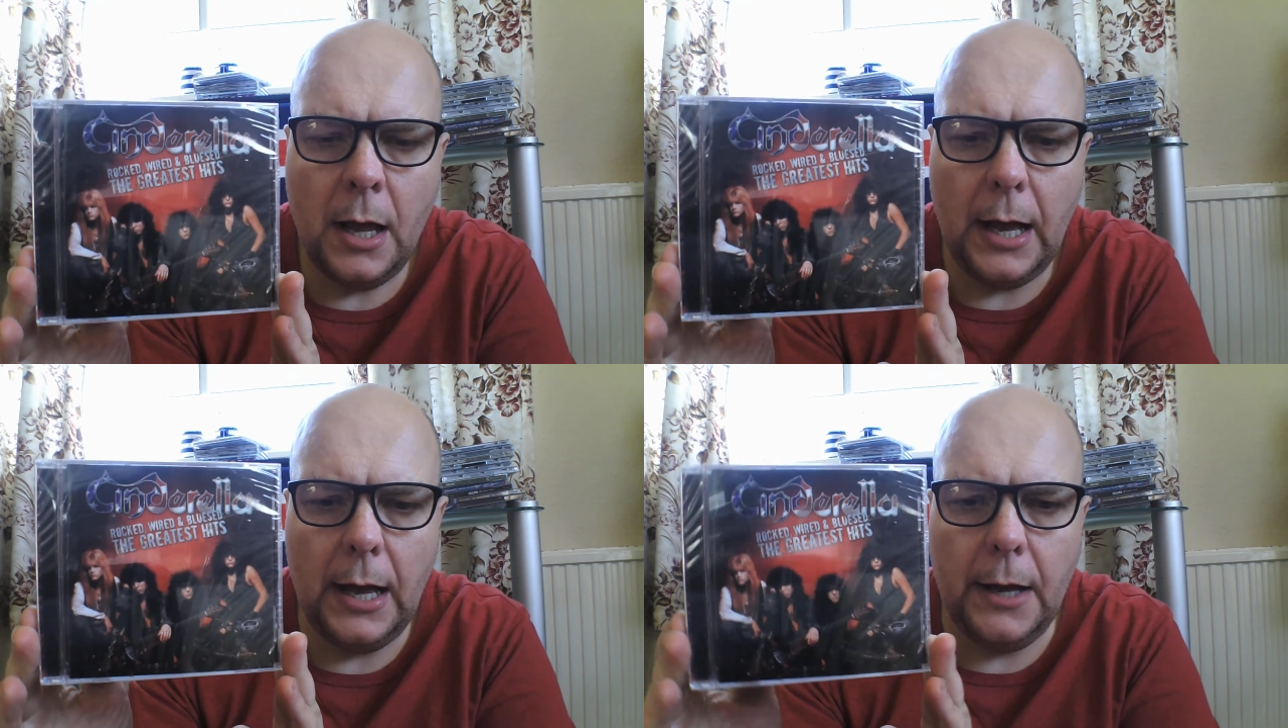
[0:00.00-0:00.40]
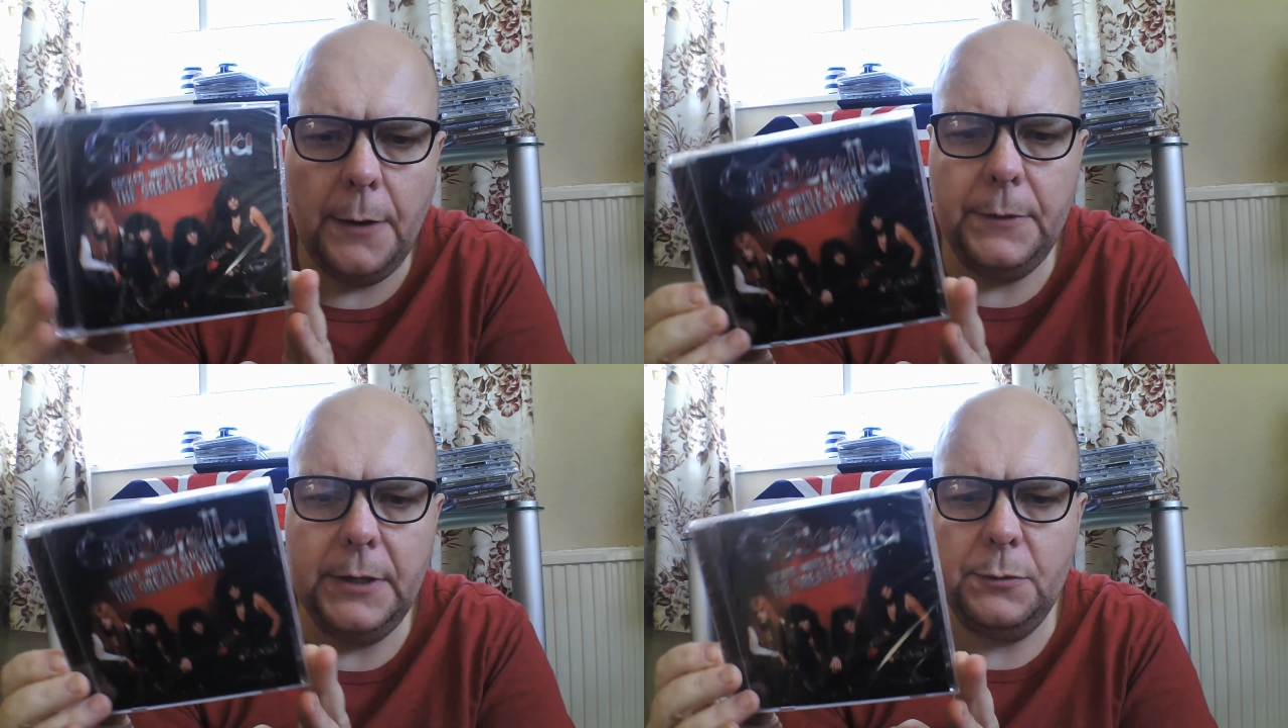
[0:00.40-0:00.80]

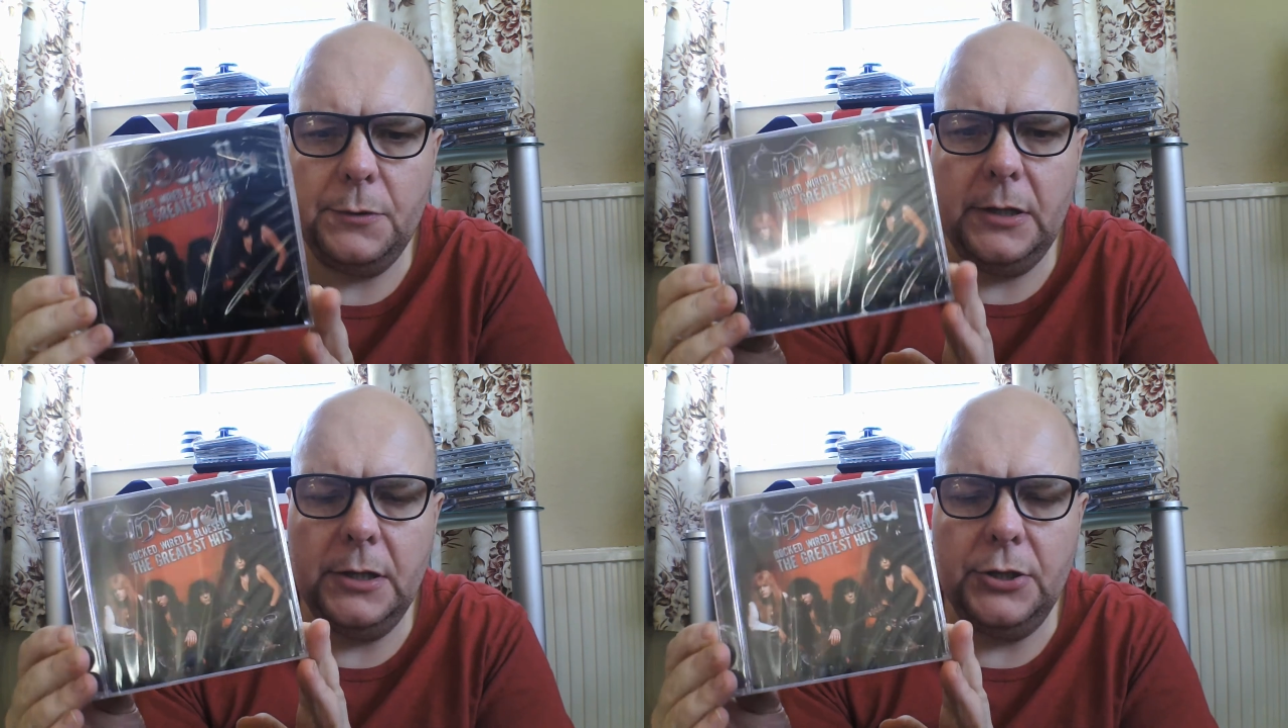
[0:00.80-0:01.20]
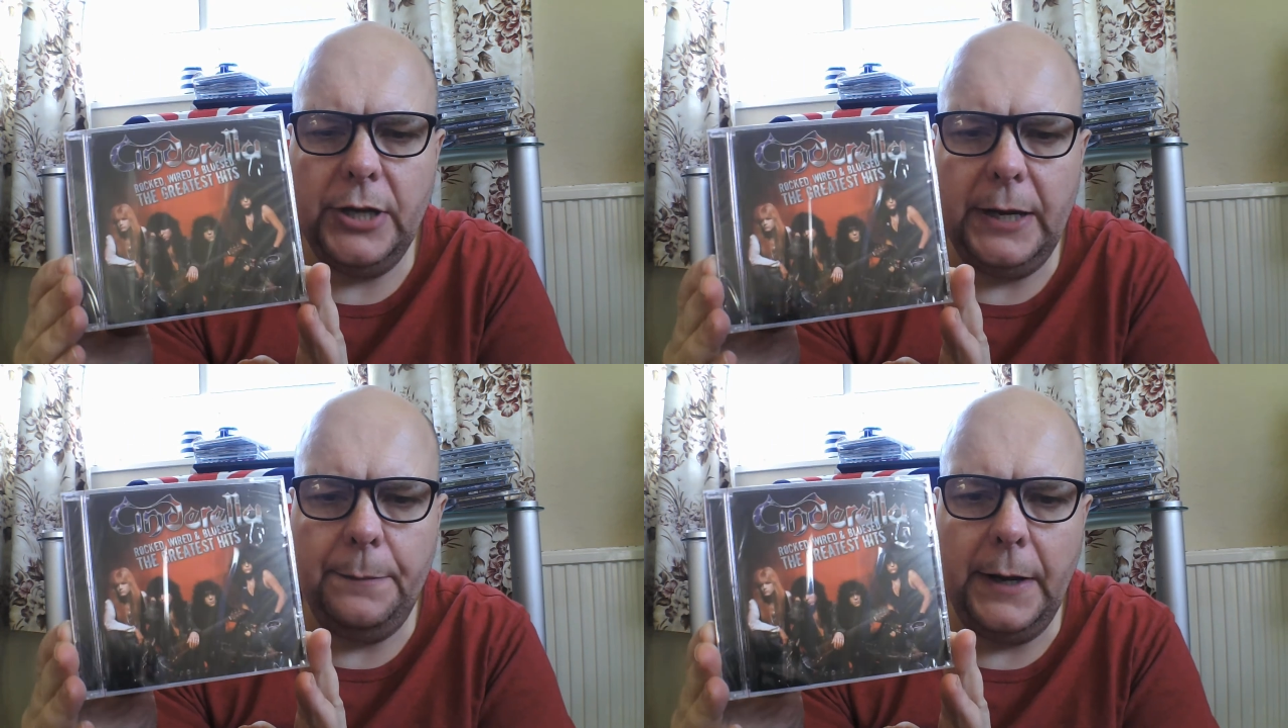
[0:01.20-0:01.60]
This was another
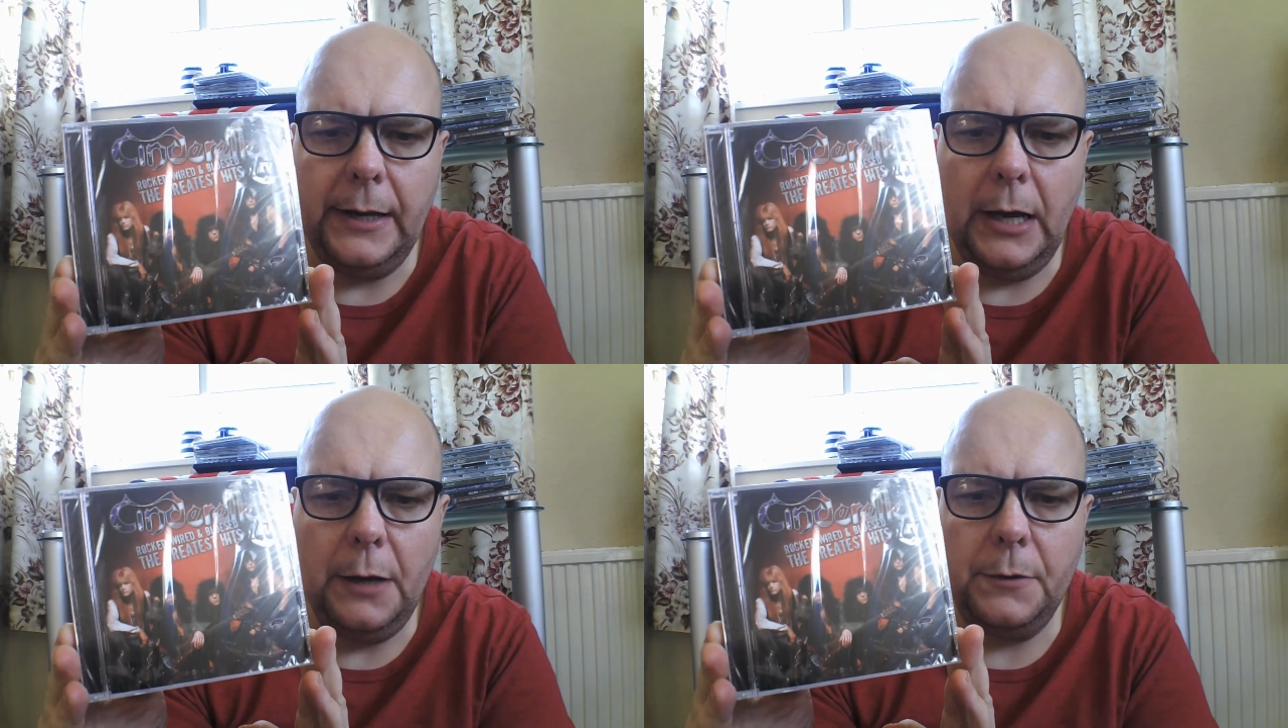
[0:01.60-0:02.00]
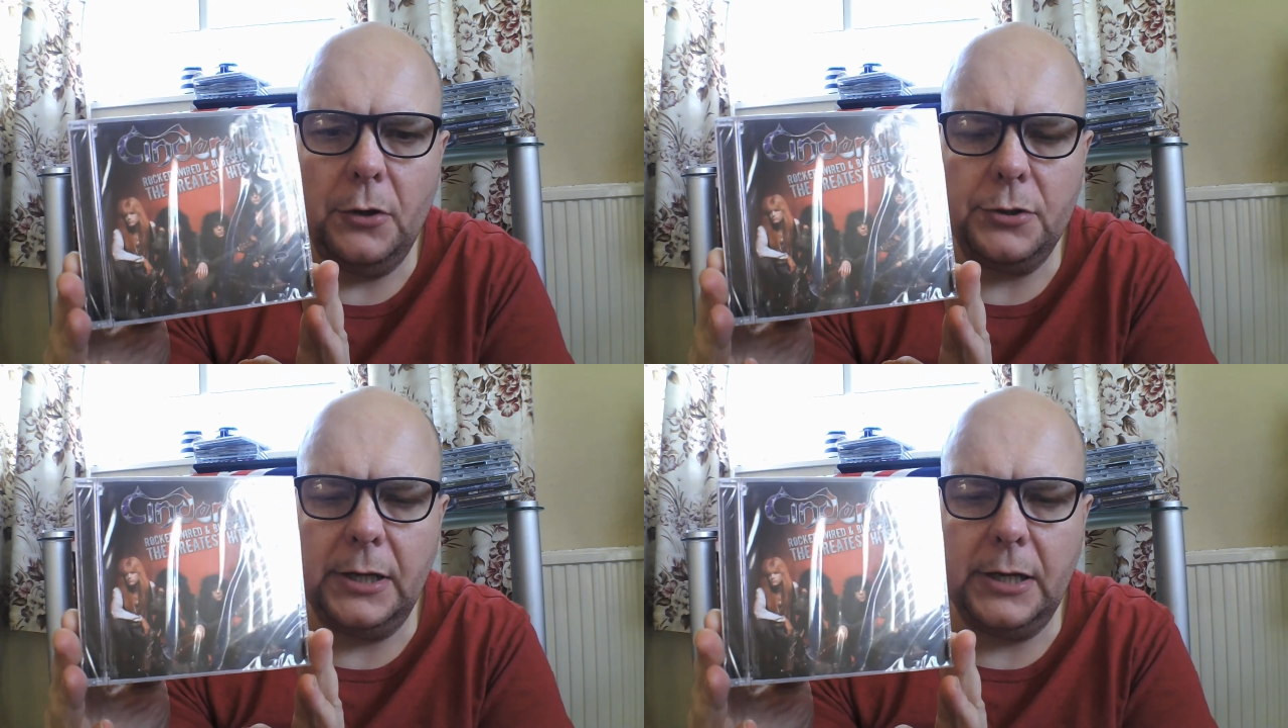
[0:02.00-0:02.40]
cheap pickup,
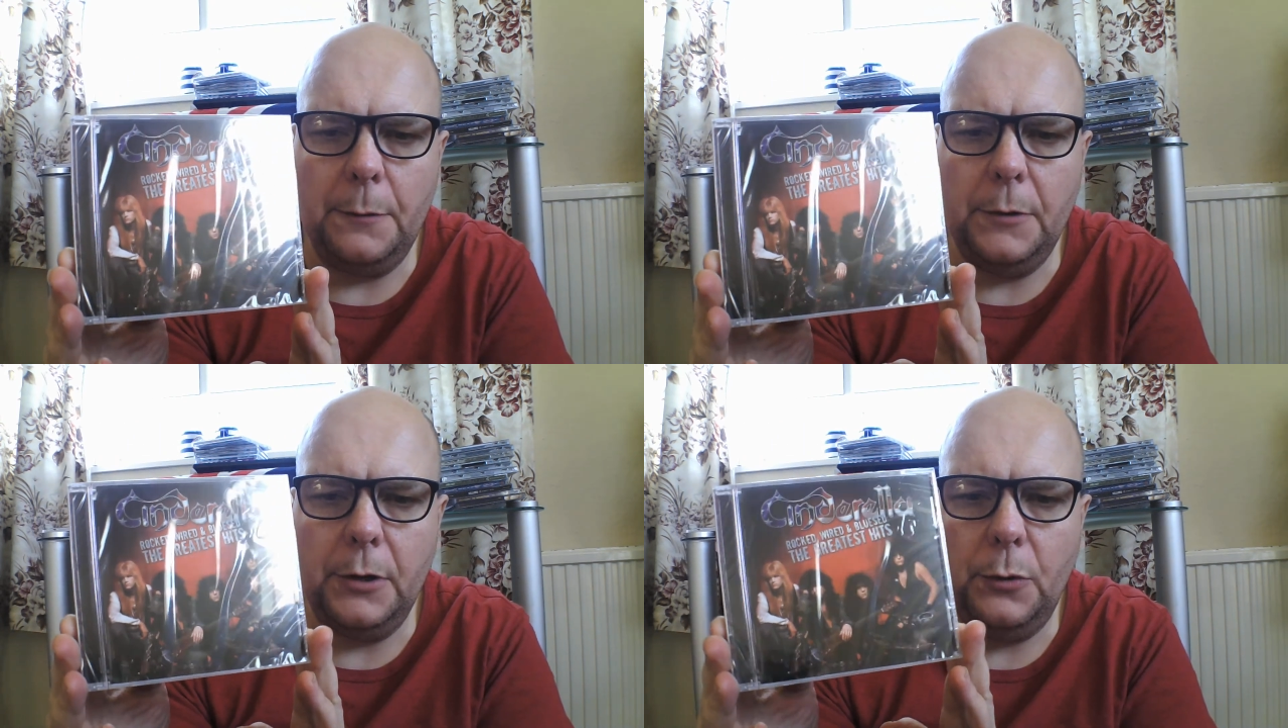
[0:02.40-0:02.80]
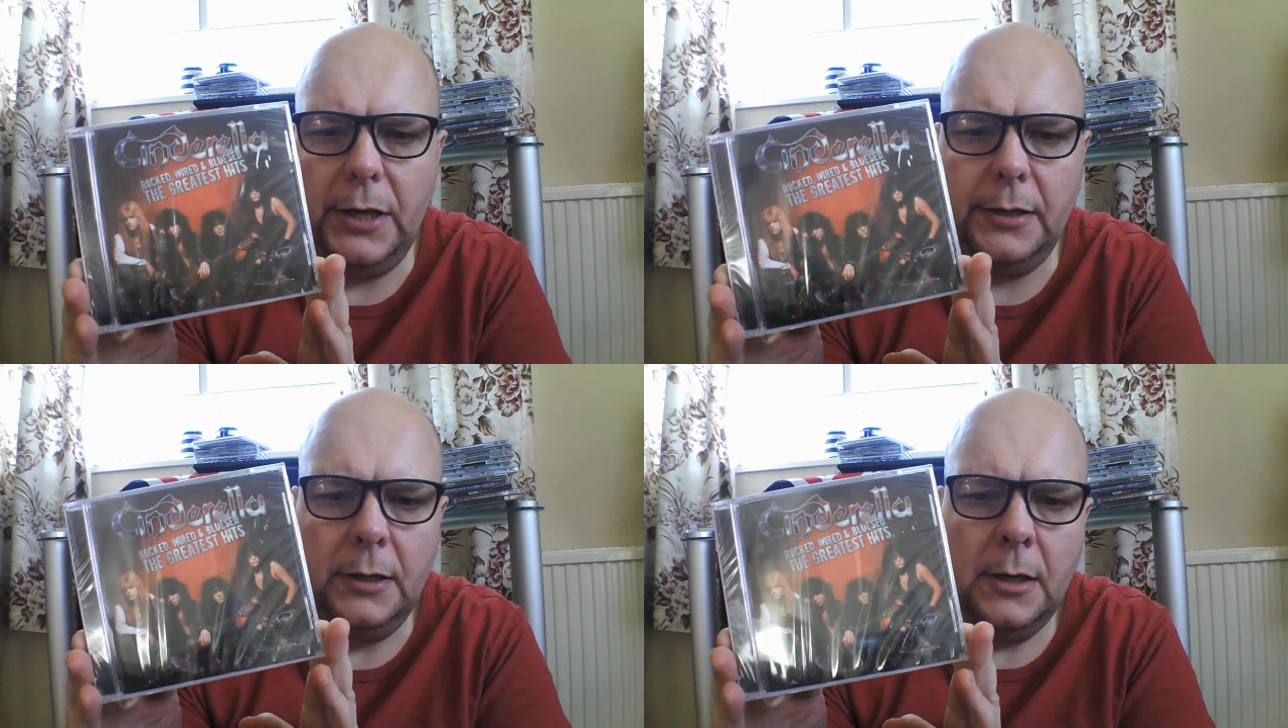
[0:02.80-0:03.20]
cost a couple of quid.